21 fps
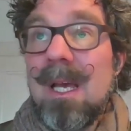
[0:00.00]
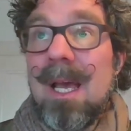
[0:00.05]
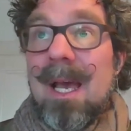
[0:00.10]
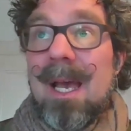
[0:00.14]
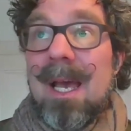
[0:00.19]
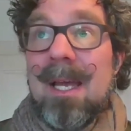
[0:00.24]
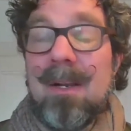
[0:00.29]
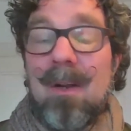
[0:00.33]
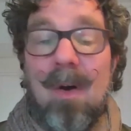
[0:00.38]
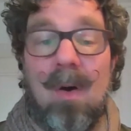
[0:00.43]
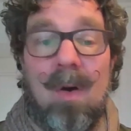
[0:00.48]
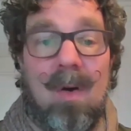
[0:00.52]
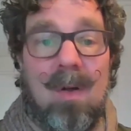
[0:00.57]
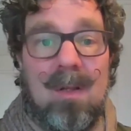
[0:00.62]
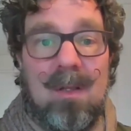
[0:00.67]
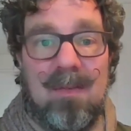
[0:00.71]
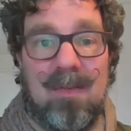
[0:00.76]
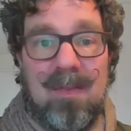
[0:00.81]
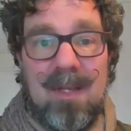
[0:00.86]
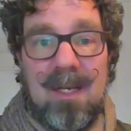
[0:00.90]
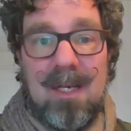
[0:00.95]
And
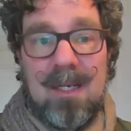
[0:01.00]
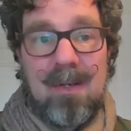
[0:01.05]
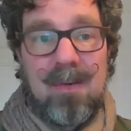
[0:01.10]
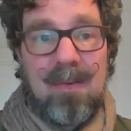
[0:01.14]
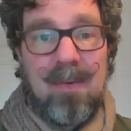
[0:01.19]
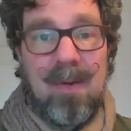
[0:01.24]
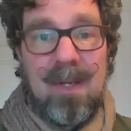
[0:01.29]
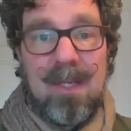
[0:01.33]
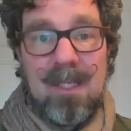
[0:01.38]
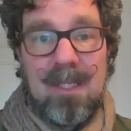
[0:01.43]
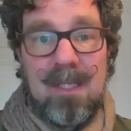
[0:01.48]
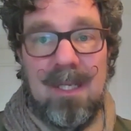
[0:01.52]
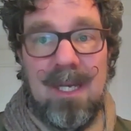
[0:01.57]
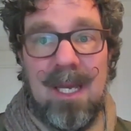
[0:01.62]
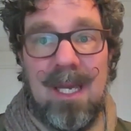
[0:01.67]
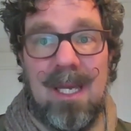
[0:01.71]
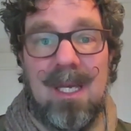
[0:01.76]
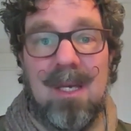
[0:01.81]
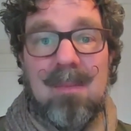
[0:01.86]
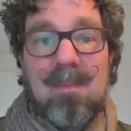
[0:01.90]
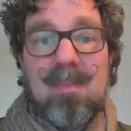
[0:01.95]
all of that created
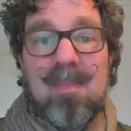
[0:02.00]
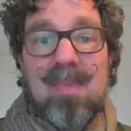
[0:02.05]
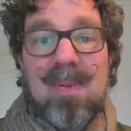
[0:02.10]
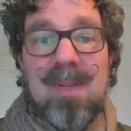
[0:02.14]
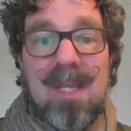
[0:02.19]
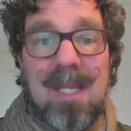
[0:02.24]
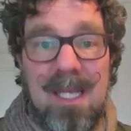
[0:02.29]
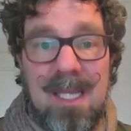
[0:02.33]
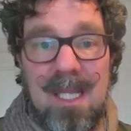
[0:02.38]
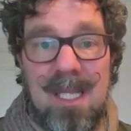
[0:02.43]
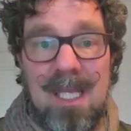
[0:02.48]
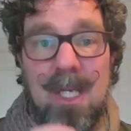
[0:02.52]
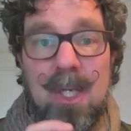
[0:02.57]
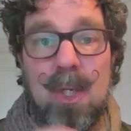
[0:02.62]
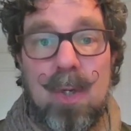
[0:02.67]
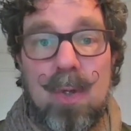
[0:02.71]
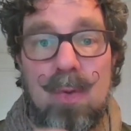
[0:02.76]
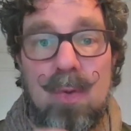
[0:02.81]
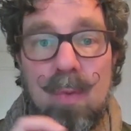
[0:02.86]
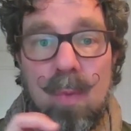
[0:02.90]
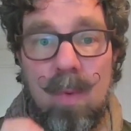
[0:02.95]
a completely
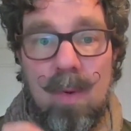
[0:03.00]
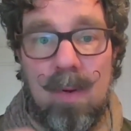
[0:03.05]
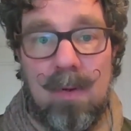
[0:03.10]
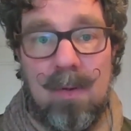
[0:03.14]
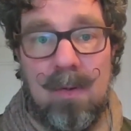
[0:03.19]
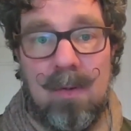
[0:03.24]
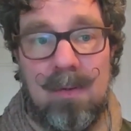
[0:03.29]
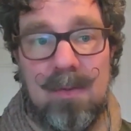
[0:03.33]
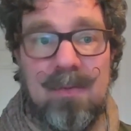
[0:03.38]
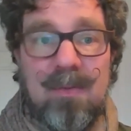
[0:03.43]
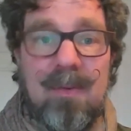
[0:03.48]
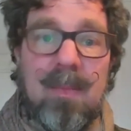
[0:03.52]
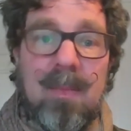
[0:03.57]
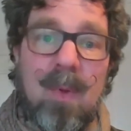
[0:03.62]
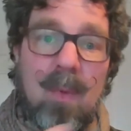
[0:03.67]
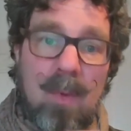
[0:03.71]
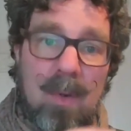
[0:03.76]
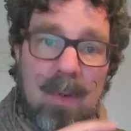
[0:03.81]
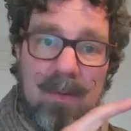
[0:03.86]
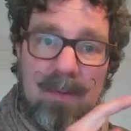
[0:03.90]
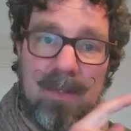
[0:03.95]
new world from the
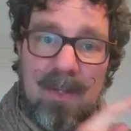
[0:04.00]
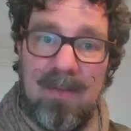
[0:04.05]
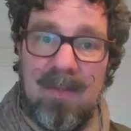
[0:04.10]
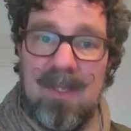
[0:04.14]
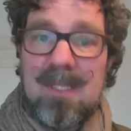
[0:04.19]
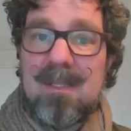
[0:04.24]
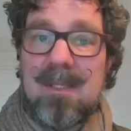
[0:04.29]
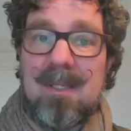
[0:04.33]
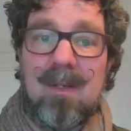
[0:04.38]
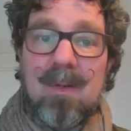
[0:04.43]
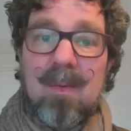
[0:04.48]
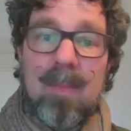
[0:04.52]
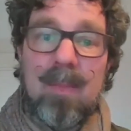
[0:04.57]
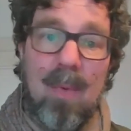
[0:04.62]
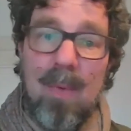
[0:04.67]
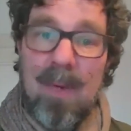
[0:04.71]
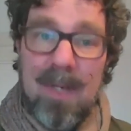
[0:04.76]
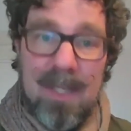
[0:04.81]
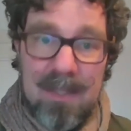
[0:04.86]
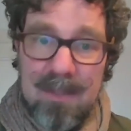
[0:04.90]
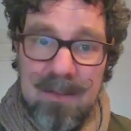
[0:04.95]
world that these little
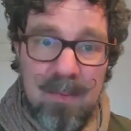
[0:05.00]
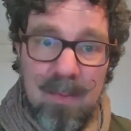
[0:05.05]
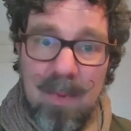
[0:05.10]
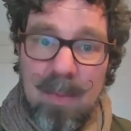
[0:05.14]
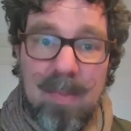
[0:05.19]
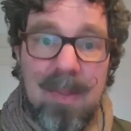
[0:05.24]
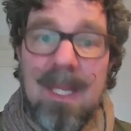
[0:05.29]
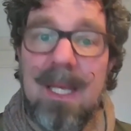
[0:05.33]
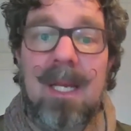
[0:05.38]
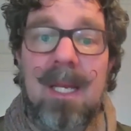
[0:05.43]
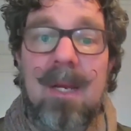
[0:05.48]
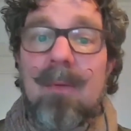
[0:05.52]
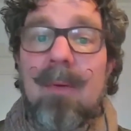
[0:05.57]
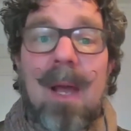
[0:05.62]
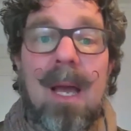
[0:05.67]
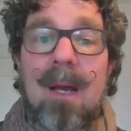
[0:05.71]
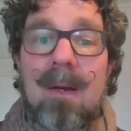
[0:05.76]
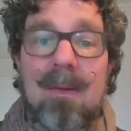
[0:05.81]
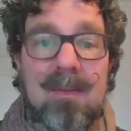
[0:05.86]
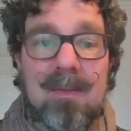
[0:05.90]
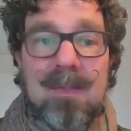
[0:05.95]
boys were playing
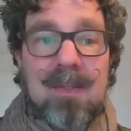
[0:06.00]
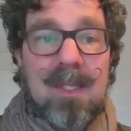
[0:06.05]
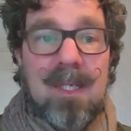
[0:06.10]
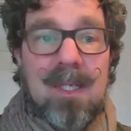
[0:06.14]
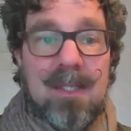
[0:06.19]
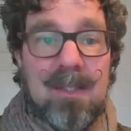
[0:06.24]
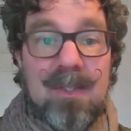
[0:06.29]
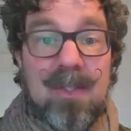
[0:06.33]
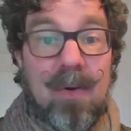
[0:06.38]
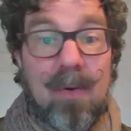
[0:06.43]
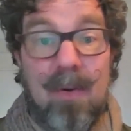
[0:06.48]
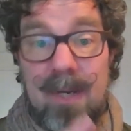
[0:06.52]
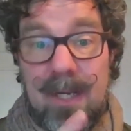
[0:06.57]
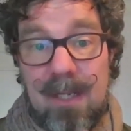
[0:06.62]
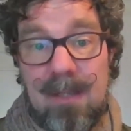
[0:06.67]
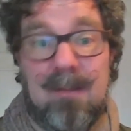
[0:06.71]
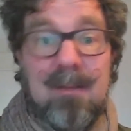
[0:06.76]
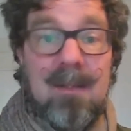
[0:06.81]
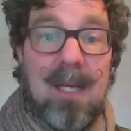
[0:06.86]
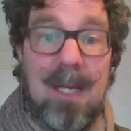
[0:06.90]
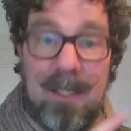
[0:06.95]
around
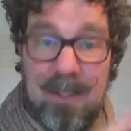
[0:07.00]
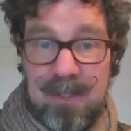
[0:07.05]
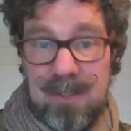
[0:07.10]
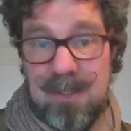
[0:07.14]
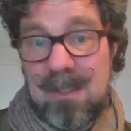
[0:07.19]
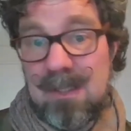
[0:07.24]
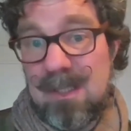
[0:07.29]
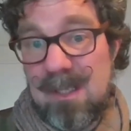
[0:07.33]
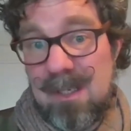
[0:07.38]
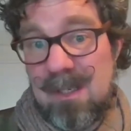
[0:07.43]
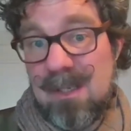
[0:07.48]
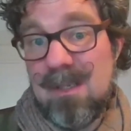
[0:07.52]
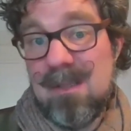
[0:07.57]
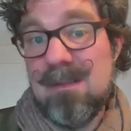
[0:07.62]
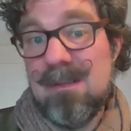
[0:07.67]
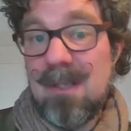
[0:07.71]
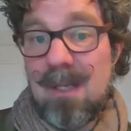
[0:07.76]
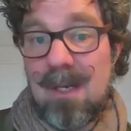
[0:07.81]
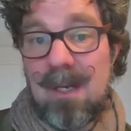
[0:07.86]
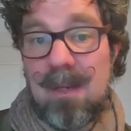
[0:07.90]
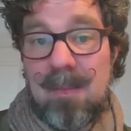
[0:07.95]
during, actually,
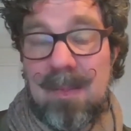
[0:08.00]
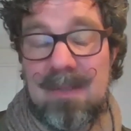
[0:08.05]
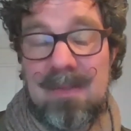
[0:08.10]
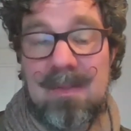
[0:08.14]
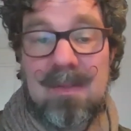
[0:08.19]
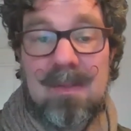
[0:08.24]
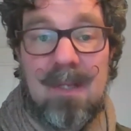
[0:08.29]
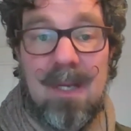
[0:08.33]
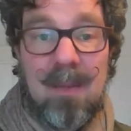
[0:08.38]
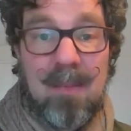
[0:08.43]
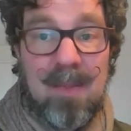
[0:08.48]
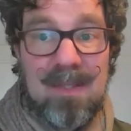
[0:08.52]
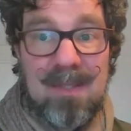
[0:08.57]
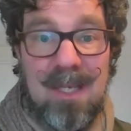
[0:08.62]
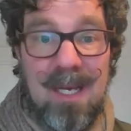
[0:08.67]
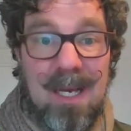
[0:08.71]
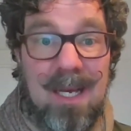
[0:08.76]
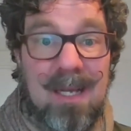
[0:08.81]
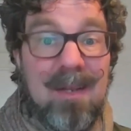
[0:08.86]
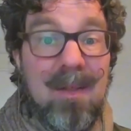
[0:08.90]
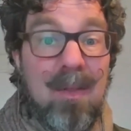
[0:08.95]
I
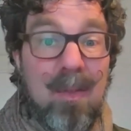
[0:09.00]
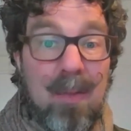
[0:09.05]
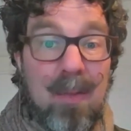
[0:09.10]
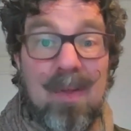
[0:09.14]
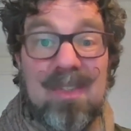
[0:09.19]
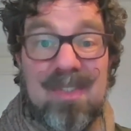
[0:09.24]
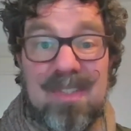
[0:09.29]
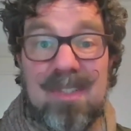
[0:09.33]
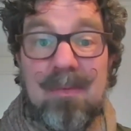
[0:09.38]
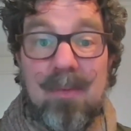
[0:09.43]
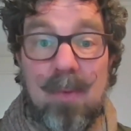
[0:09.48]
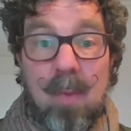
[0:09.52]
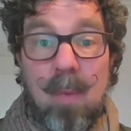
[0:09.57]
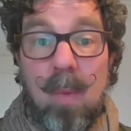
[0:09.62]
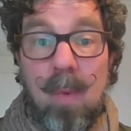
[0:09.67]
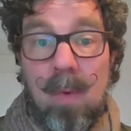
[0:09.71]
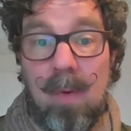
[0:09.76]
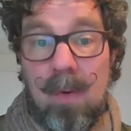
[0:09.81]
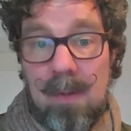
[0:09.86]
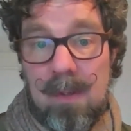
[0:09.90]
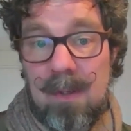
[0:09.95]
must add, the Civil
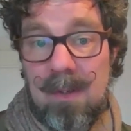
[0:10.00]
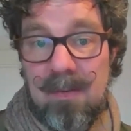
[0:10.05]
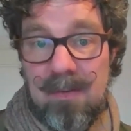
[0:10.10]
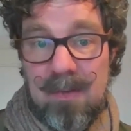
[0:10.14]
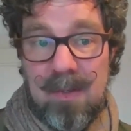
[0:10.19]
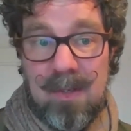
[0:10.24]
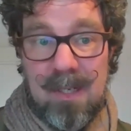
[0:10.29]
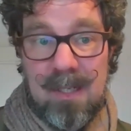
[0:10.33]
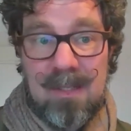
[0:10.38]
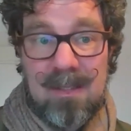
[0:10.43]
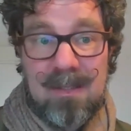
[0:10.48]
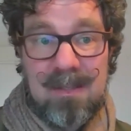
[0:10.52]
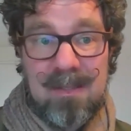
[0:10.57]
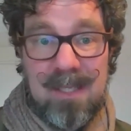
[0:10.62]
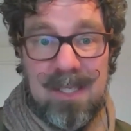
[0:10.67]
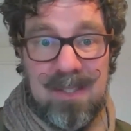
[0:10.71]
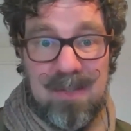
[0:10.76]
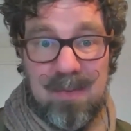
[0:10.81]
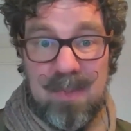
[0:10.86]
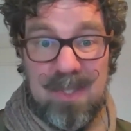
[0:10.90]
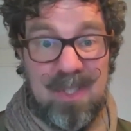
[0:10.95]
War of the United
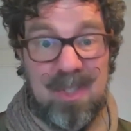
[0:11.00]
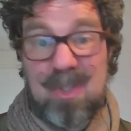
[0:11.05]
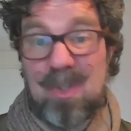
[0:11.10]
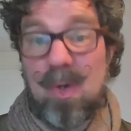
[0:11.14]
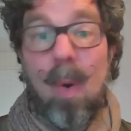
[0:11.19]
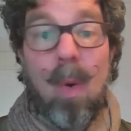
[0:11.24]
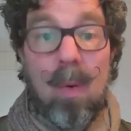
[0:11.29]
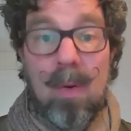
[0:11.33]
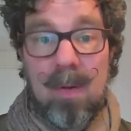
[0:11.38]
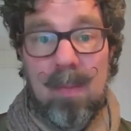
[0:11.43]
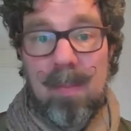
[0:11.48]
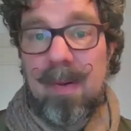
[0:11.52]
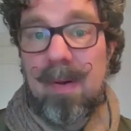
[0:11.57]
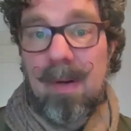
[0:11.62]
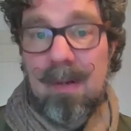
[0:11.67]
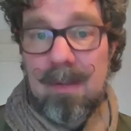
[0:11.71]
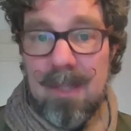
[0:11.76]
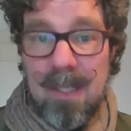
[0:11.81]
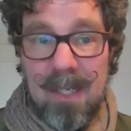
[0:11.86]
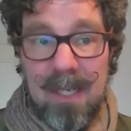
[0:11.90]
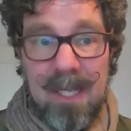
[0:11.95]
States, which tore
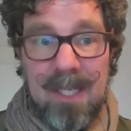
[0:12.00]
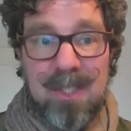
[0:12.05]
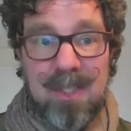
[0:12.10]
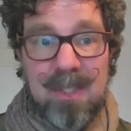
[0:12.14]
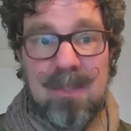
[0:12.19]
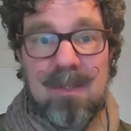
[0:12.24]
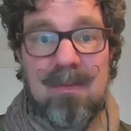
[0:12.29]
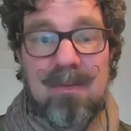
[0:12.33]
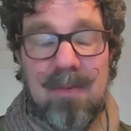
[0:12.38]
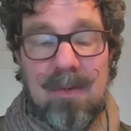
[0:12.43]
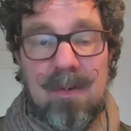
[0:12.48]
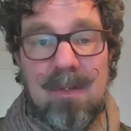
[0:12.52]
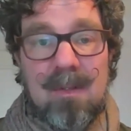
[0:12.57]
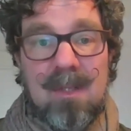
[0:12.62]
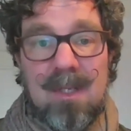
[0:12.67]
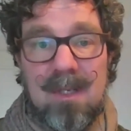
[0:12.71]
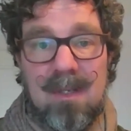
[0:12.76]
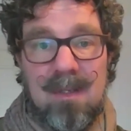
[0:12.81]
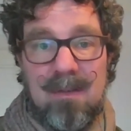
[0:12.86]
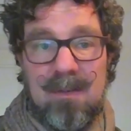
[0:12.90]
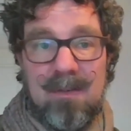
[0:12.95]
apart a nation for
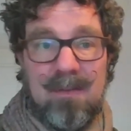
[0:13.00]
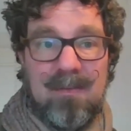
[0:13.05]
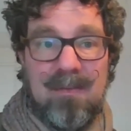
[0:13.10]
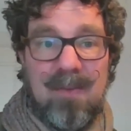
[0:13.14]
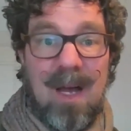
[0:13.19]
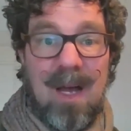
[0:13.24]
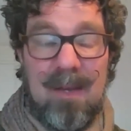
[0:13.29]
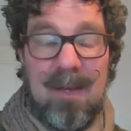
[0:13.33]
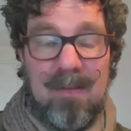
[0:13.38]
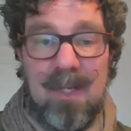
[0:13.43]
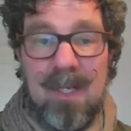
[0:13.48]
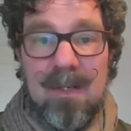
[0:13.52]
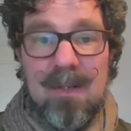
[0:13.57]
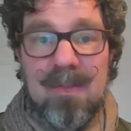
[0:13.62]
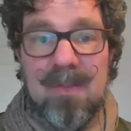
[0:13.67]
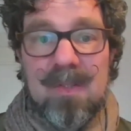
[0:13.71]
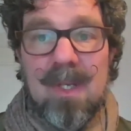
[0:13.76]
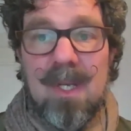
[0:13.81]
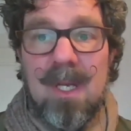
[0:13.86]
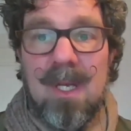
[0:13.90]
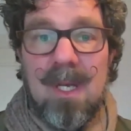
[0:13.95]
5
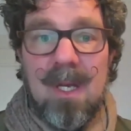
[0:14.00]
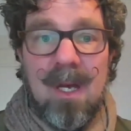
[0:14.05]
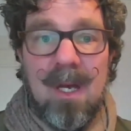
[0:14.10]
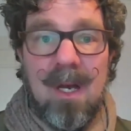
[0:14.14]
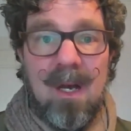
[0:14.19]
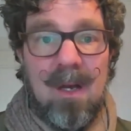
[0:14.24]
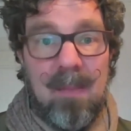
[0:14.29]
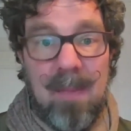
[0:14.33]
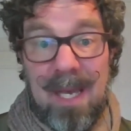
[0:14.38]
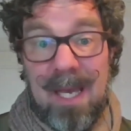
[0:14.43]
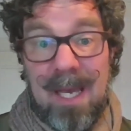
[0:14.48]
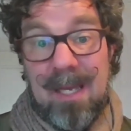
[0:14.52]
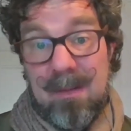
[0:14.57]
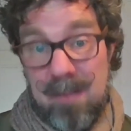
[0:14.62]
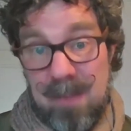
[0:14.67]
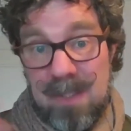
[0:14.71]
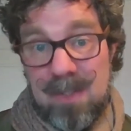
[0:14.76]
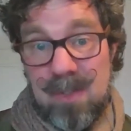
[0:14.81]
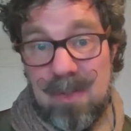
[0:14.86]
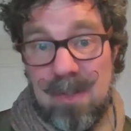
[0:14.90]
years and much